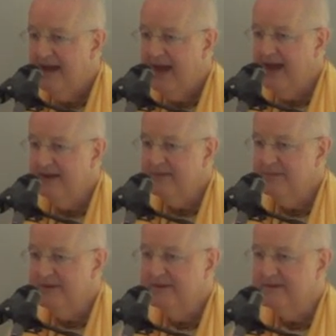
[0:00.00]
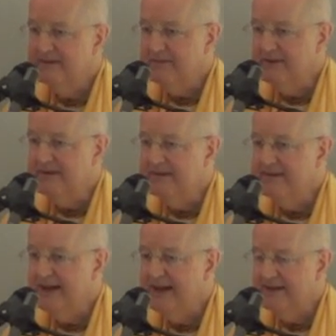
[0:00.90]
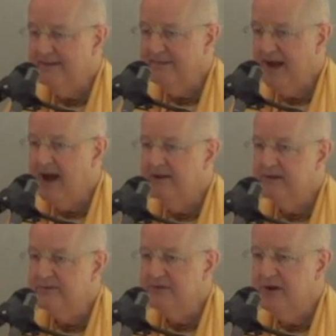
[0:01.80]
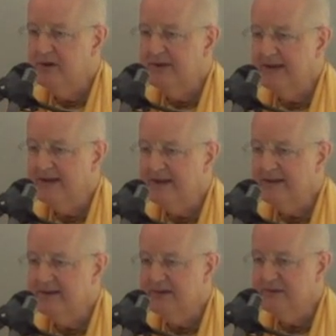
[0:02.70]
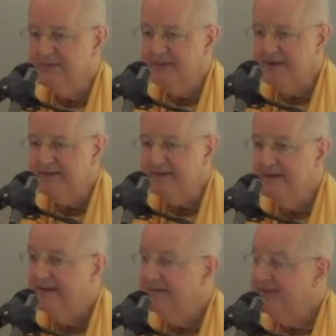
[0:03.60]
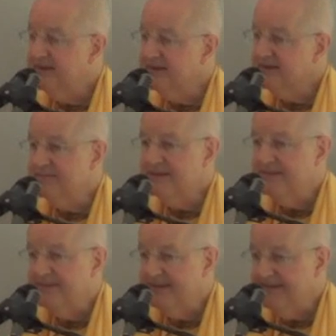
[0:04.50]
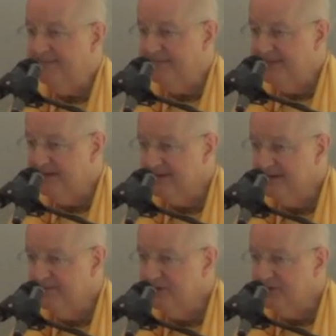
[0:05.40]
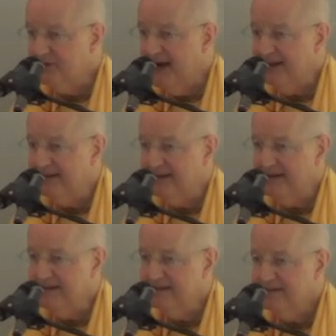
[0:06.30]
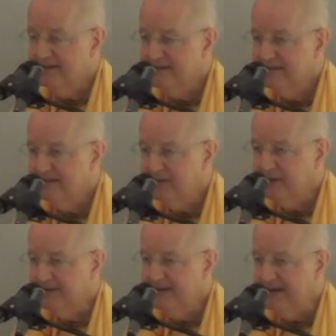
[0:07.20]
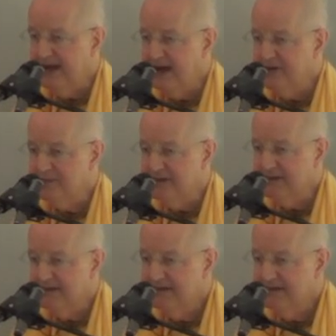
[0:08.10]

And when you're when you're in that I don't know and I'd like to know space, there's some there's some neutrality or detachment.